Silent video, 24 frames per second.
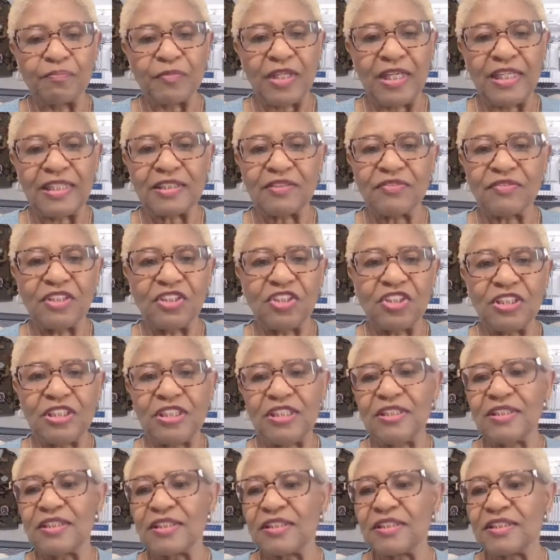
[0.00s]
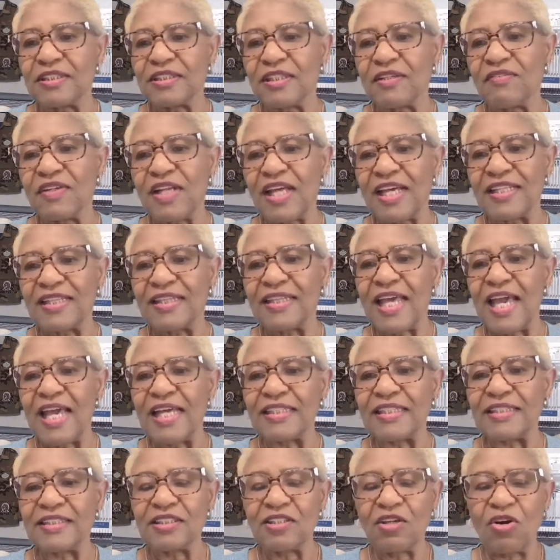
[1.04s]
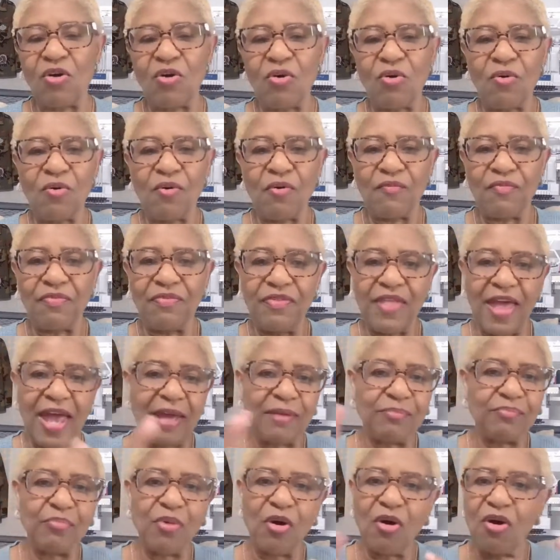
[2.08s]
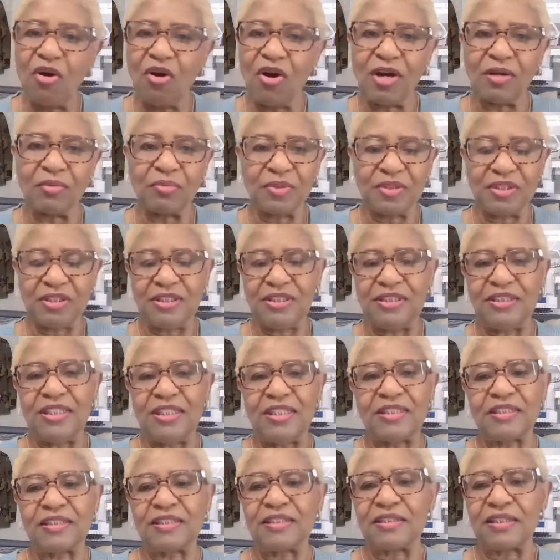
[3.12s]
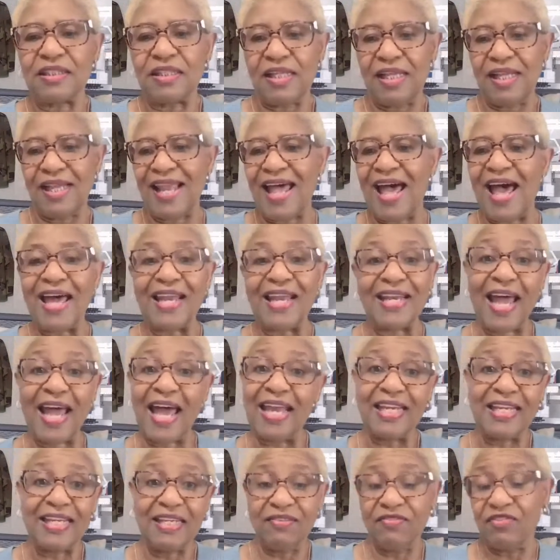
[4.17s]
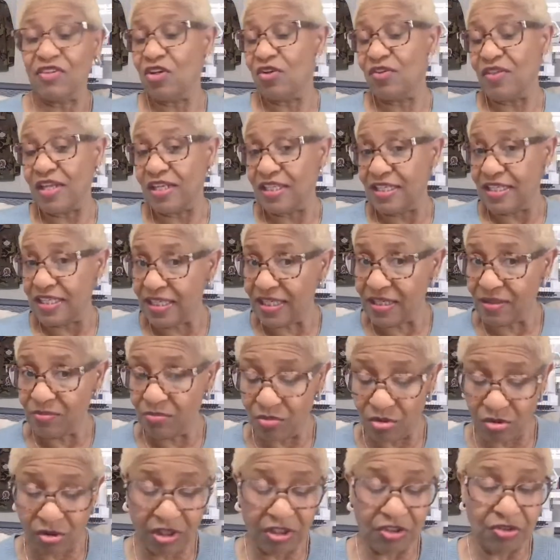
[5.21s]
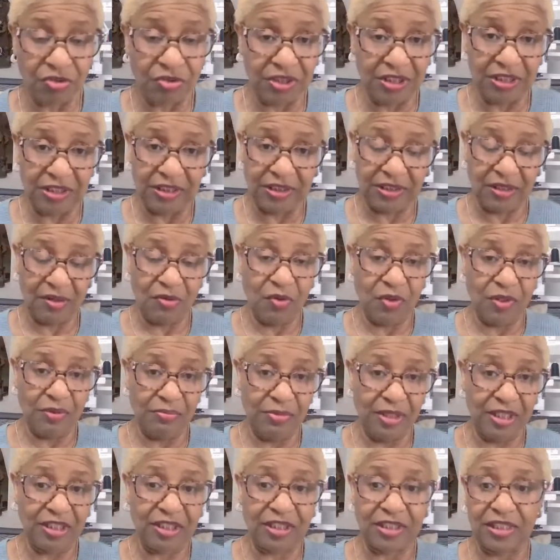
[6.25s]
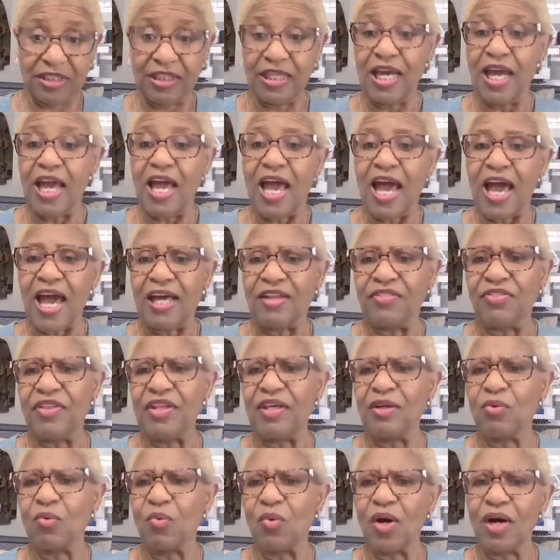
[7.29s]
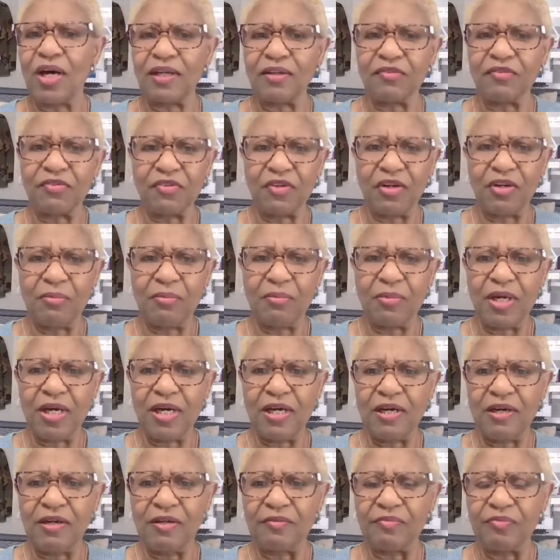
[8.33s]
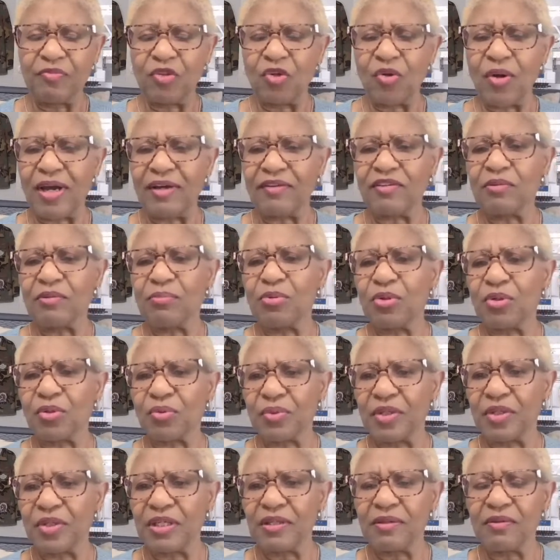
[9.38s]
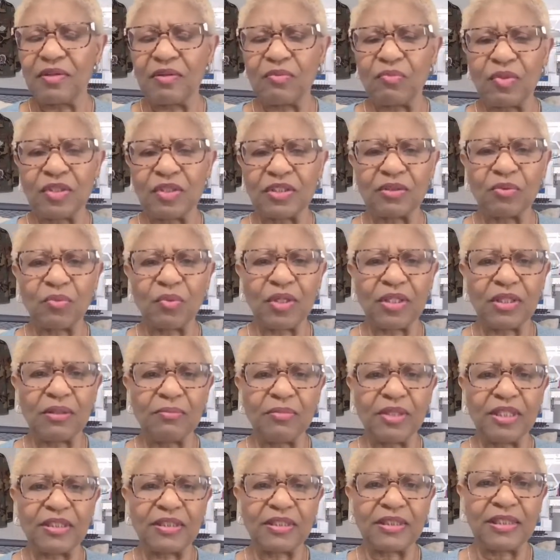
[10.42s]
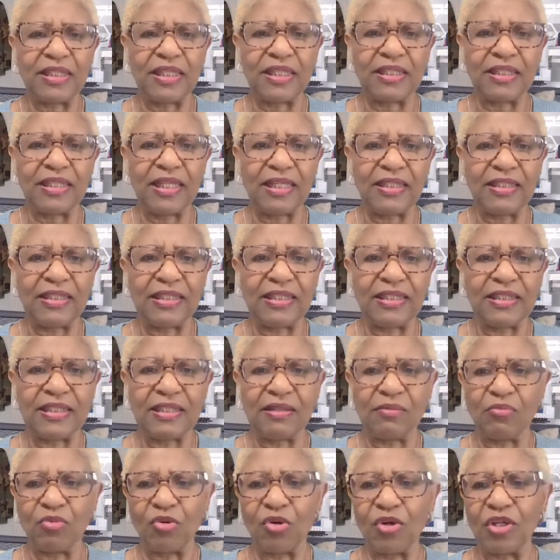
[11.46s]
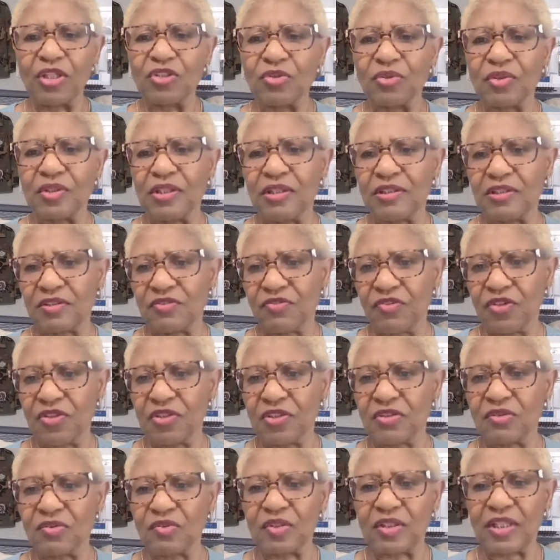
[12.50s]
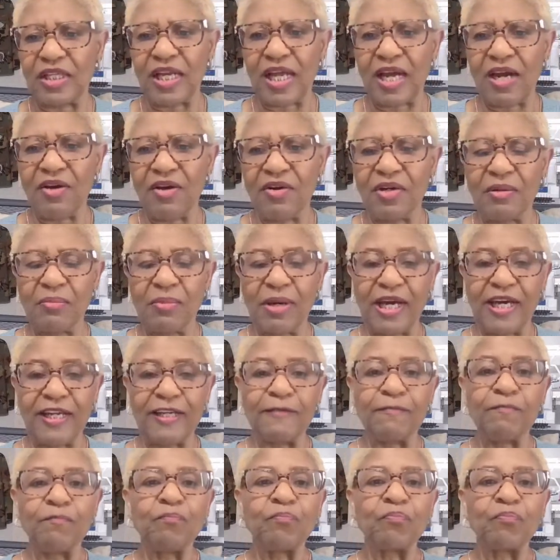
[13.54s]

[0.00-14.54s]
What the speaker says: SVGs and stuff like that. So that part was just a lot. And I didn't even know they did embroidery until someone mentioned it. I think Juana from Crafty Puerto Rican was the one that mentioned that they did the embroidery. That's first that I heard about it.